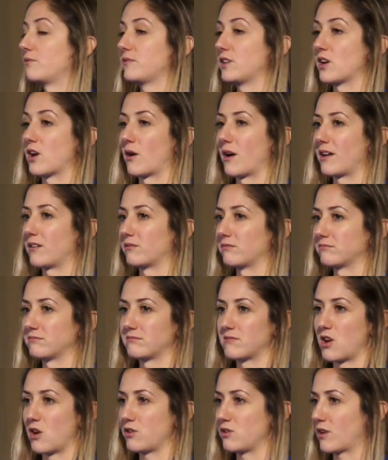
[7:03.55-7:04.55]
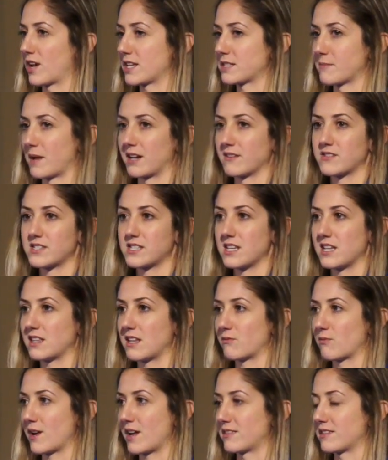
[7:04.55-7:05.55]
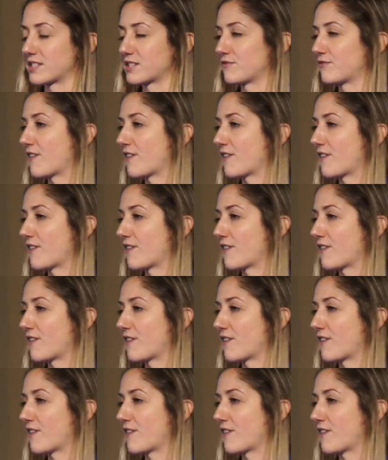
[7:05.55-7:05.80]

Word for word: you know, I don't know, you guys might have seen they ran this